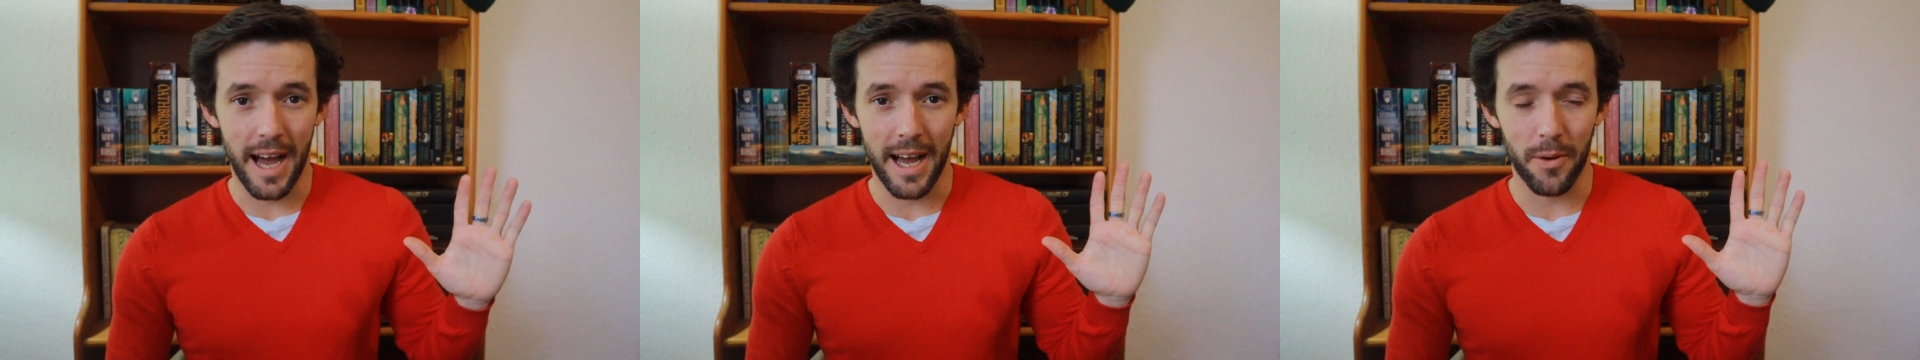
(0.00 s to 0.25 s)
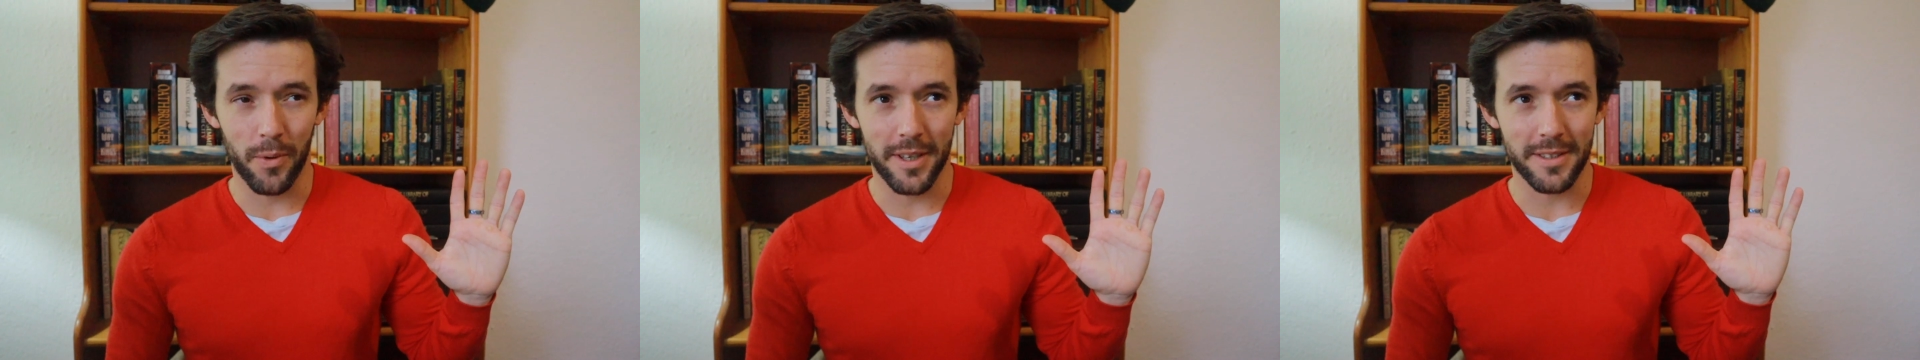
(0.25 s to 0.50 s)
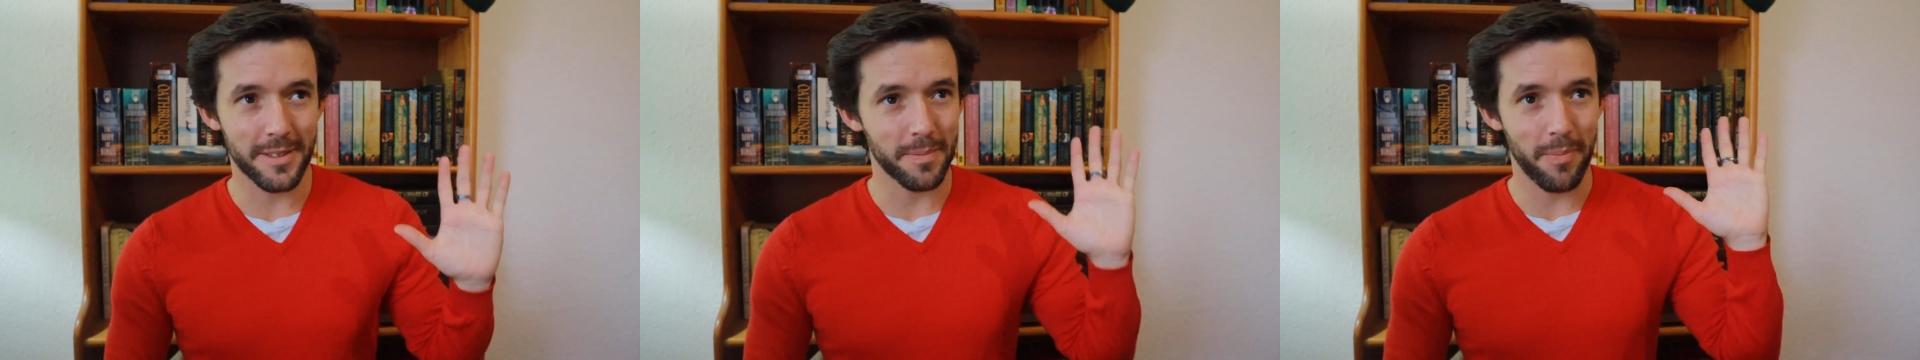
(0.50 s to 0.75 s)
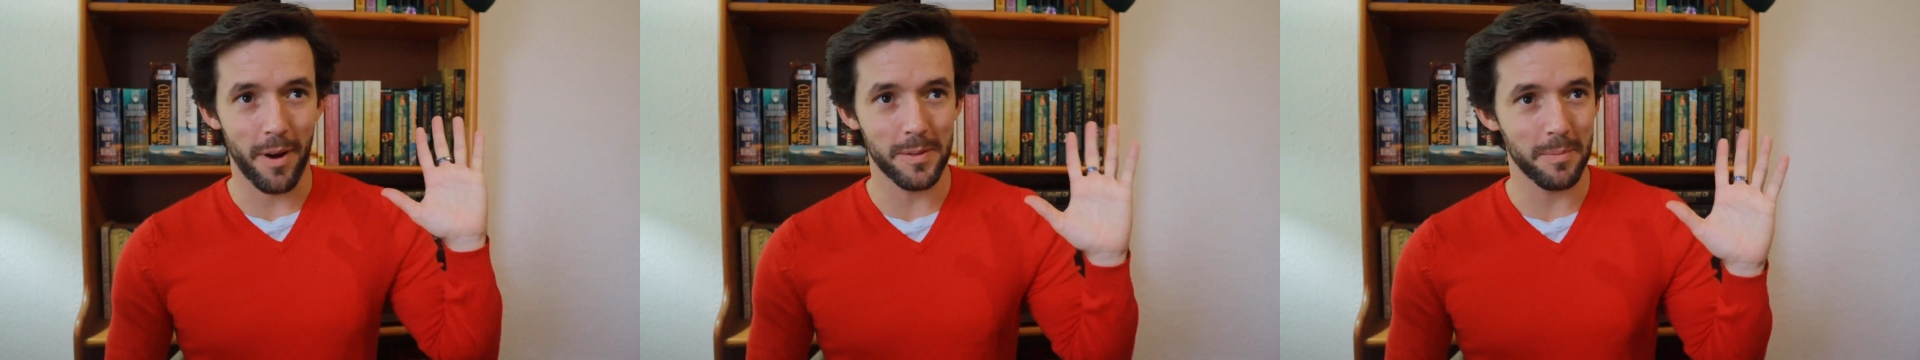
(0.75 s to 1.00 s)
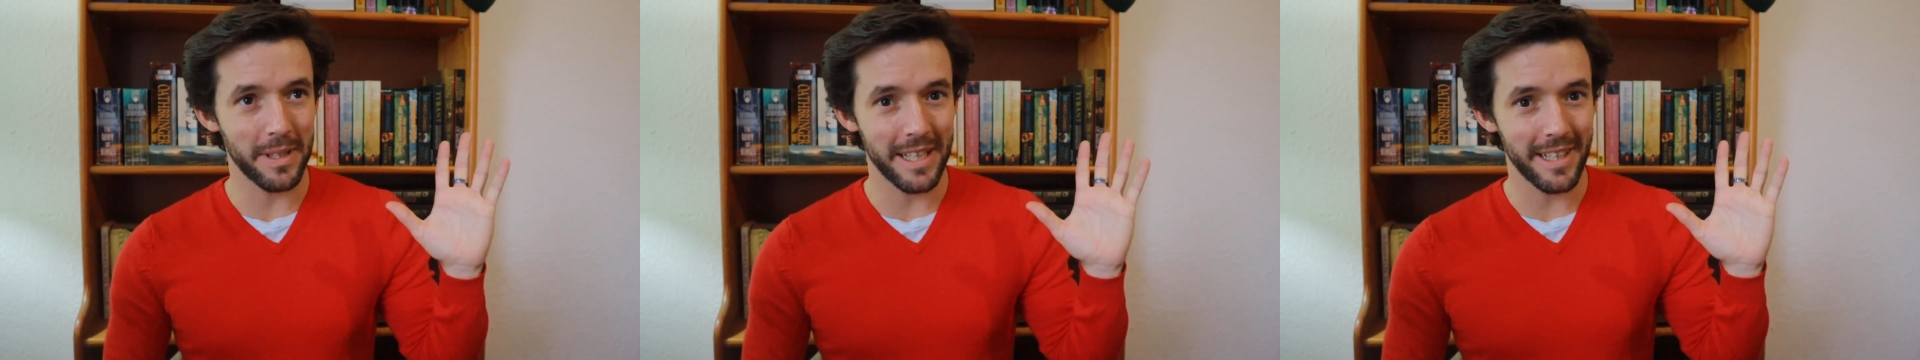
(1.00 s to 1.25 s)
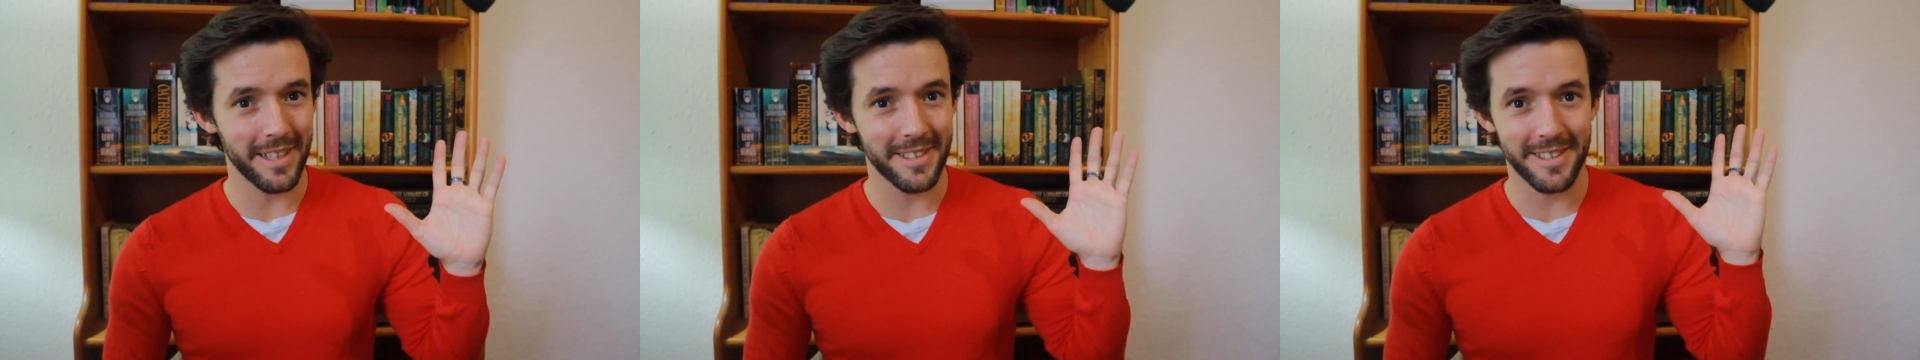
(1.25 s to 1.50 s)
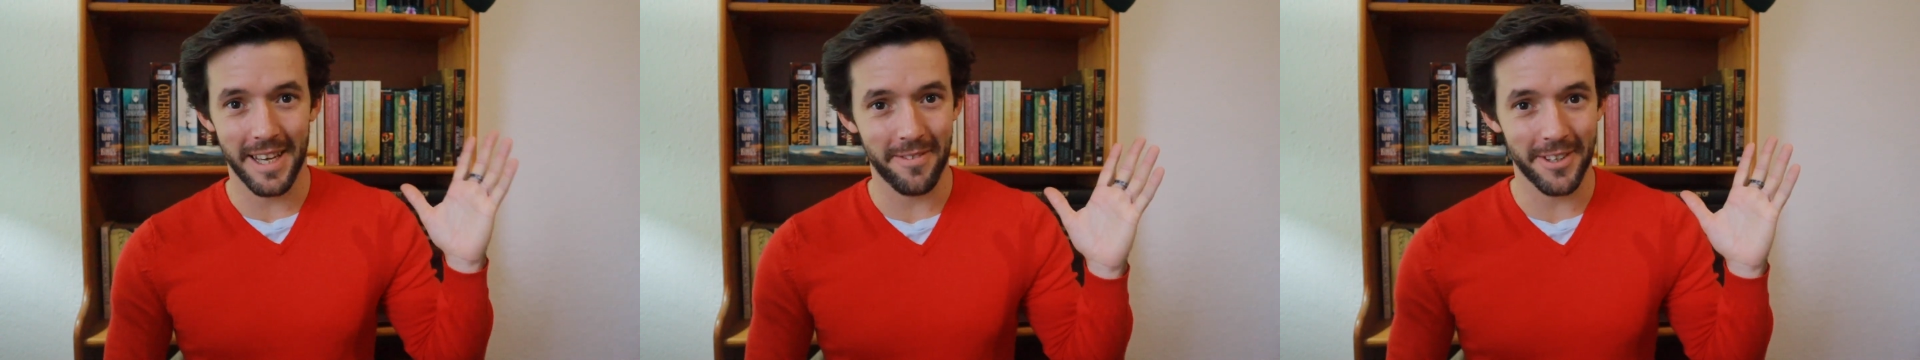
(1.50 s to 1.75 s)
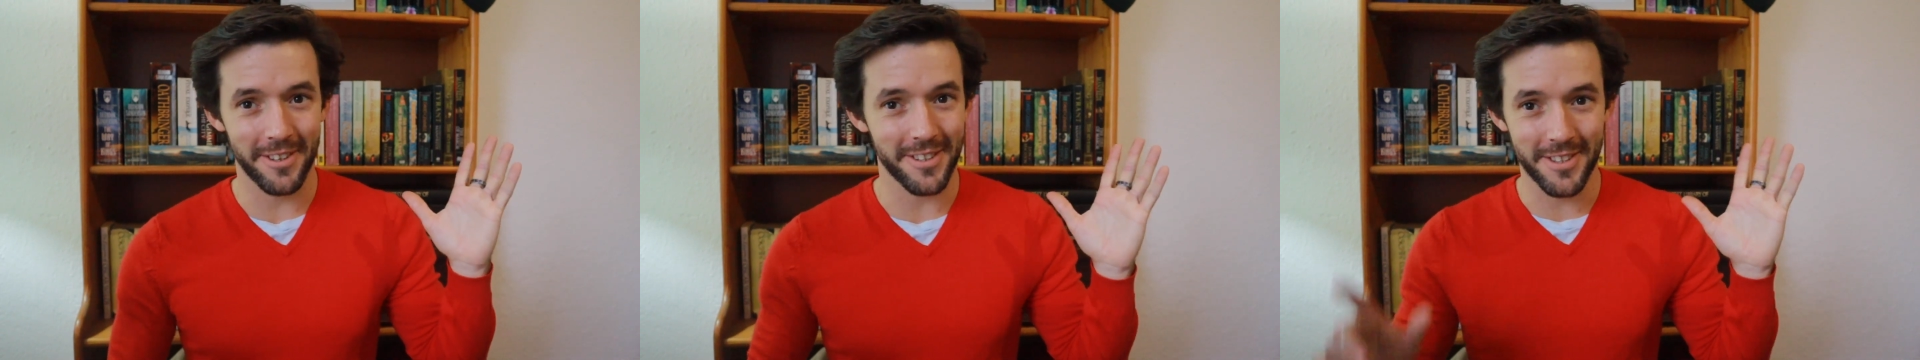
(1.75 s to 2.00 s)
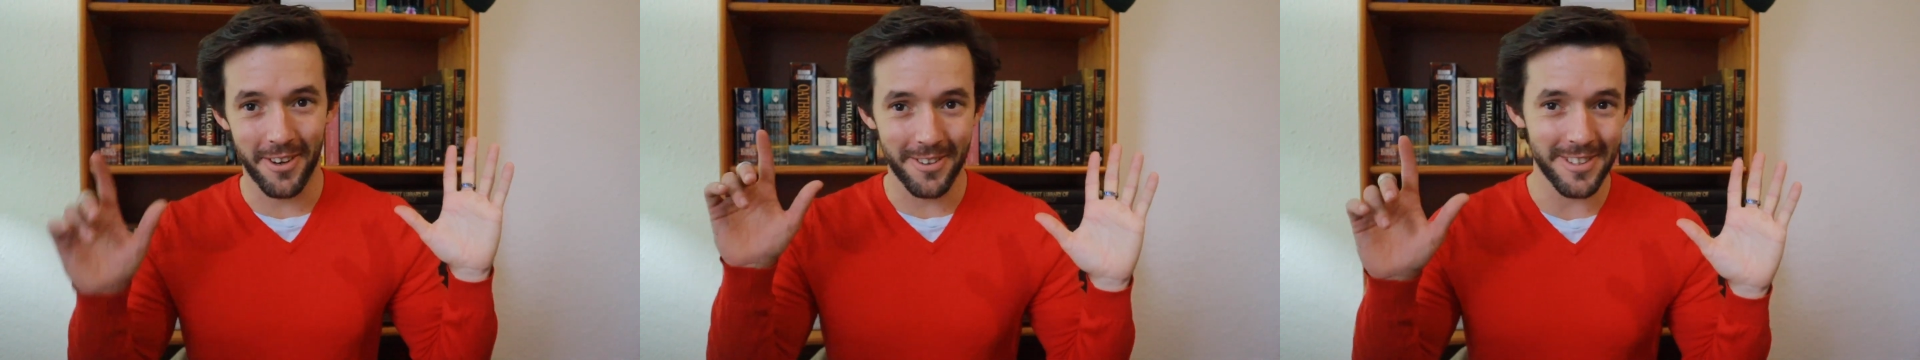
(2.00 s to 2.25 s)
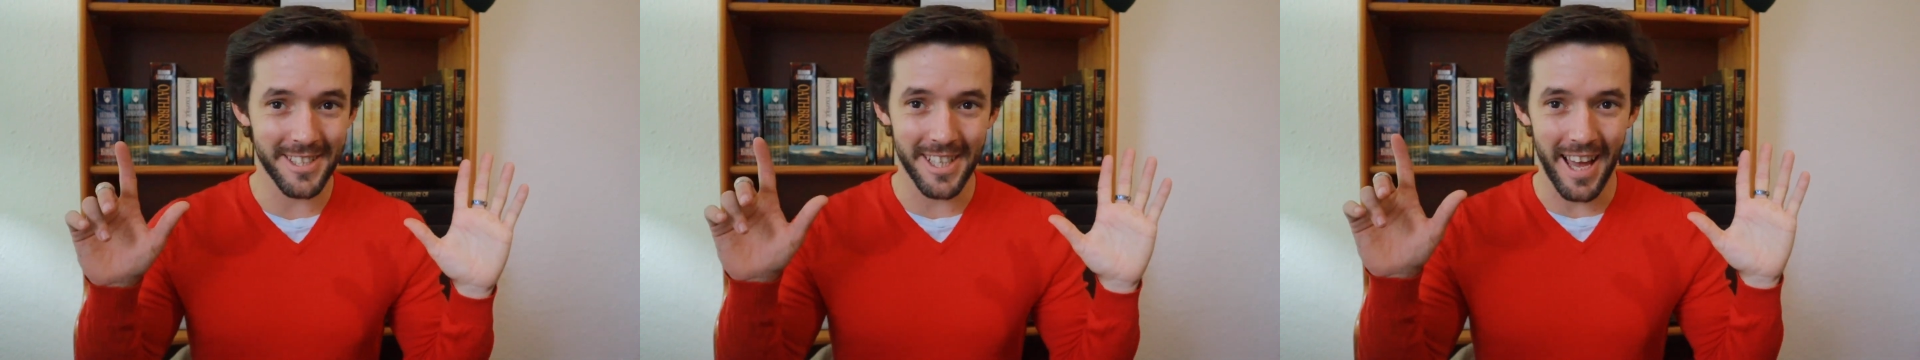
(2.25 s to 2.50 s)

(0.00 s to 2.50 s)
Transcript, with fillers: I was probably seven years old.